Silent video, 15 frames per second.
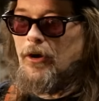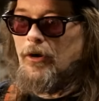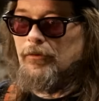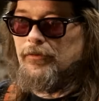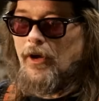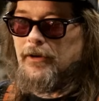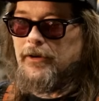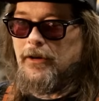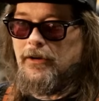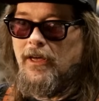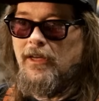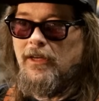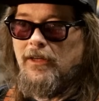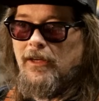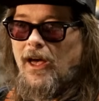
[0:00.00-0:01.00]
Fucking.
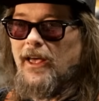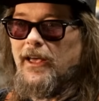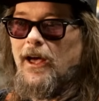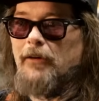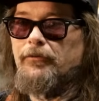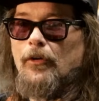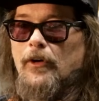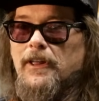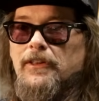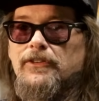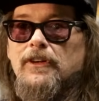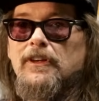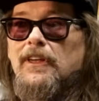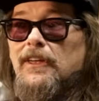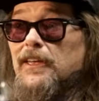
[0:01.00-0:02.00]
I got friends
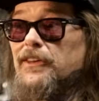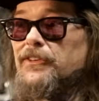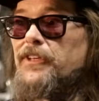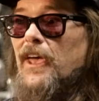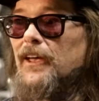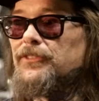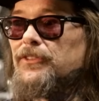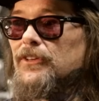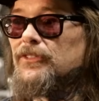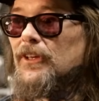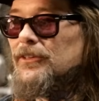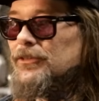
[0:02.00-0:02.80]
in Texas.